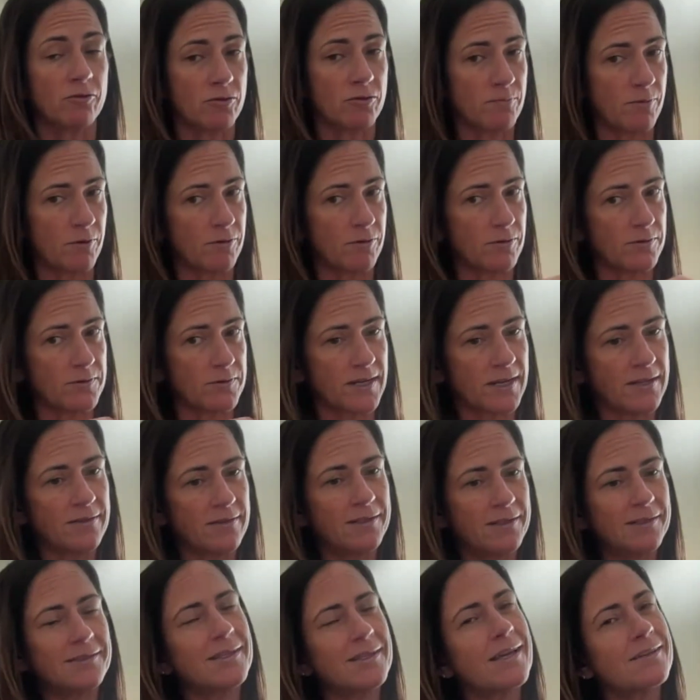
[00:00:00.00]
They're supposed to stay
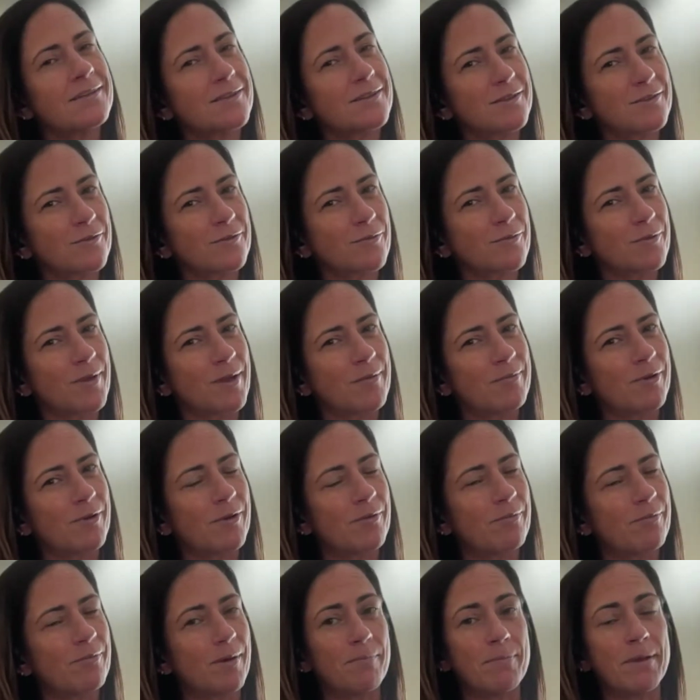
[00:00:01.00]
in the intestines,
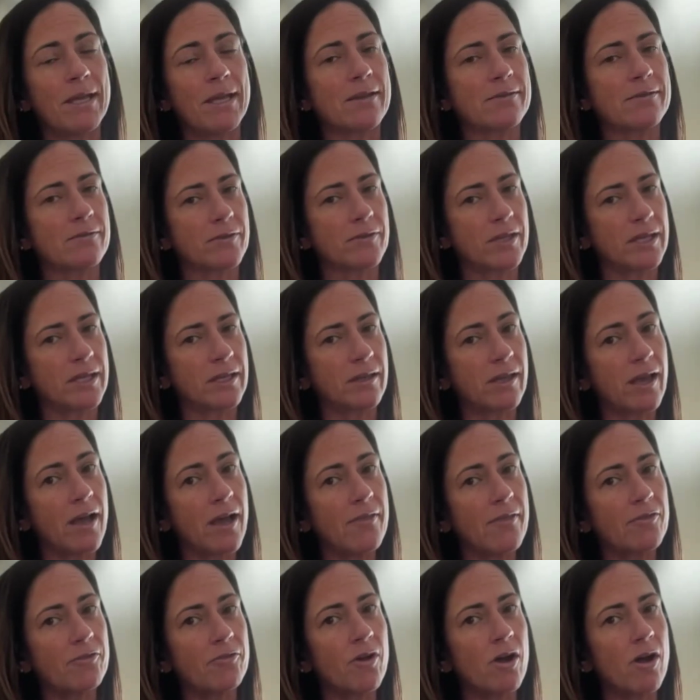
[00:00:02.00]
remember, but because of leaky
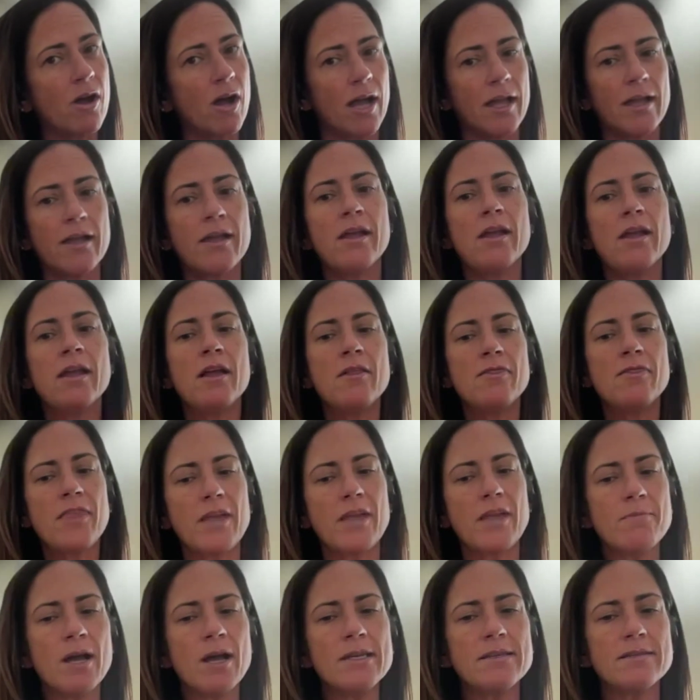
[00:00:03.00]
gut, they're not.
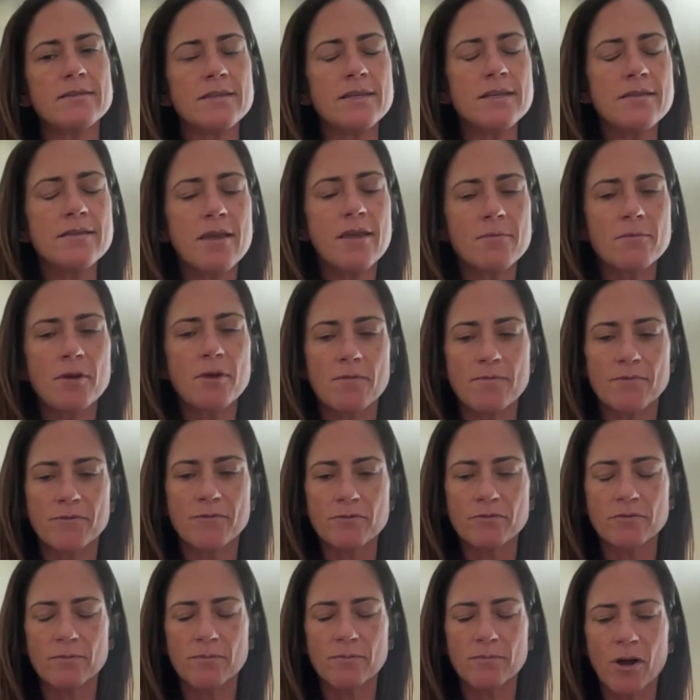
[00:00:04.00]
They might see them come
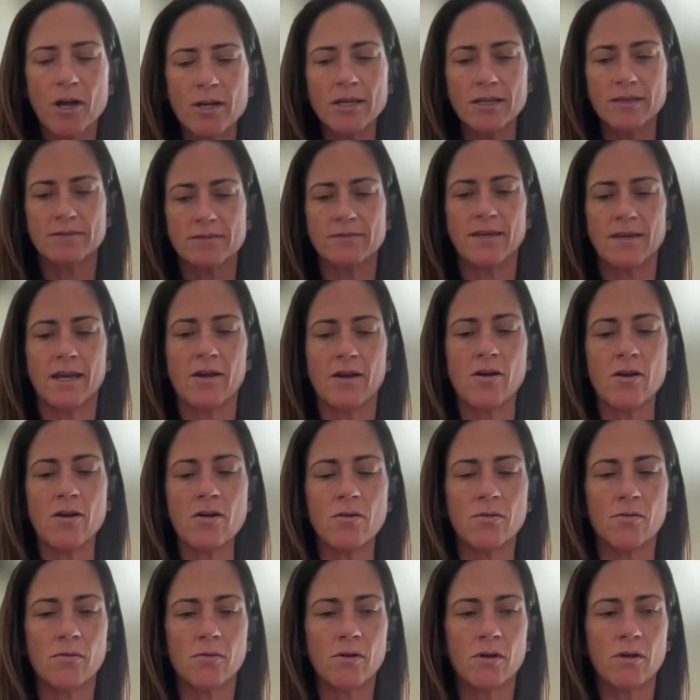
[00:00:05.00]
through the body and say,
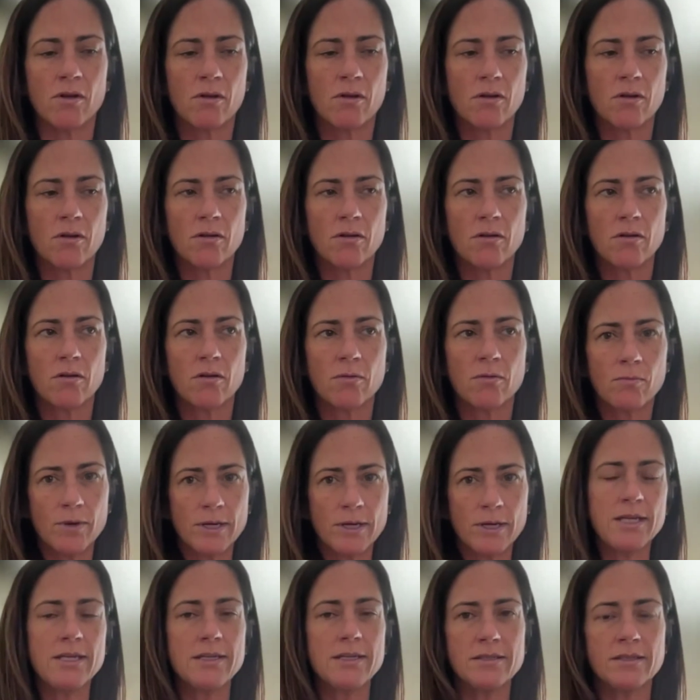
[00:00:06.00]
oh,
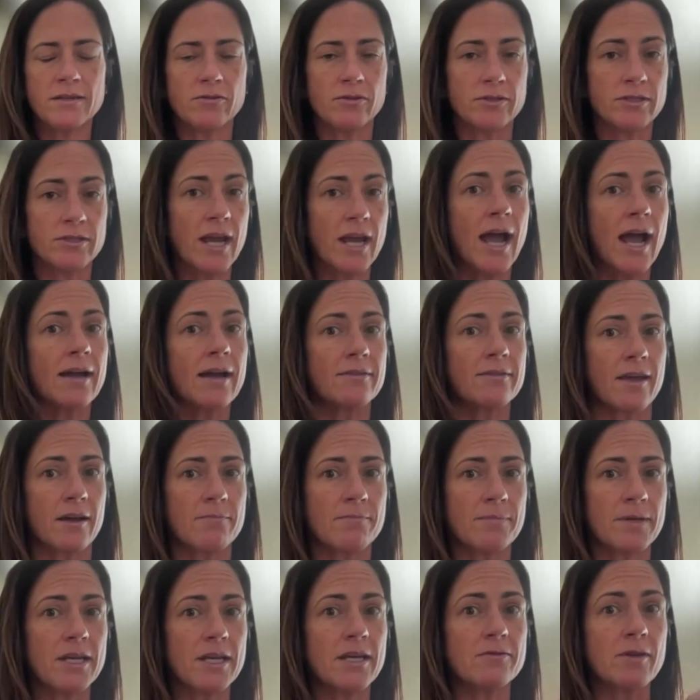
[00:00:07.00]
we need to attack
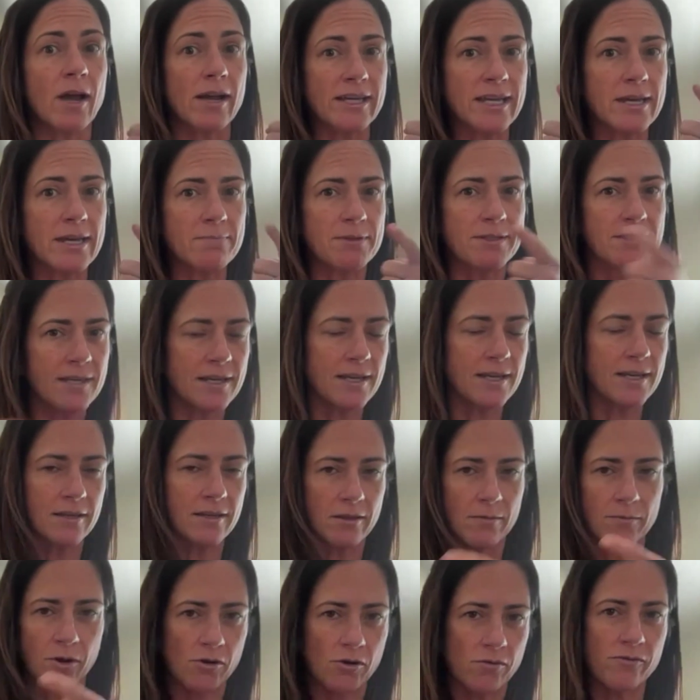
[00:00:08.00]
them because I keep
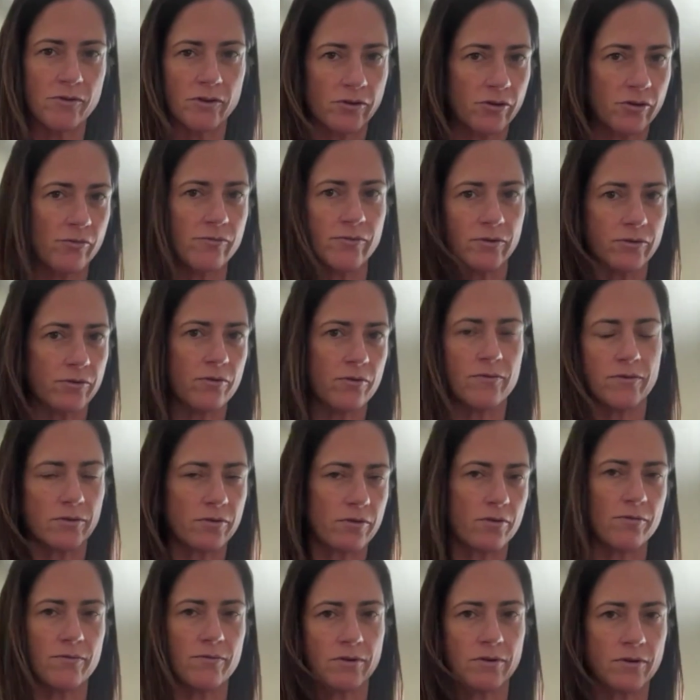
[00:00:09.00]
seeing them over and over and over
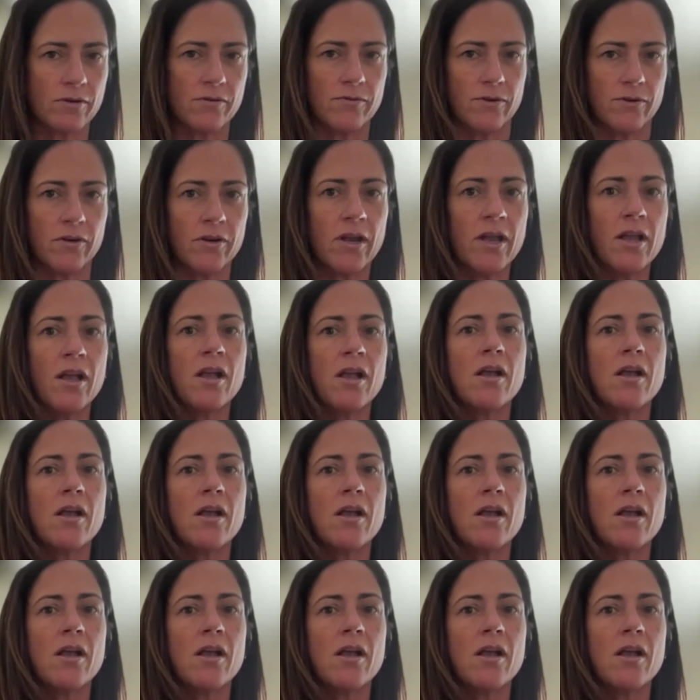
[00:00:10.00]
and over and over.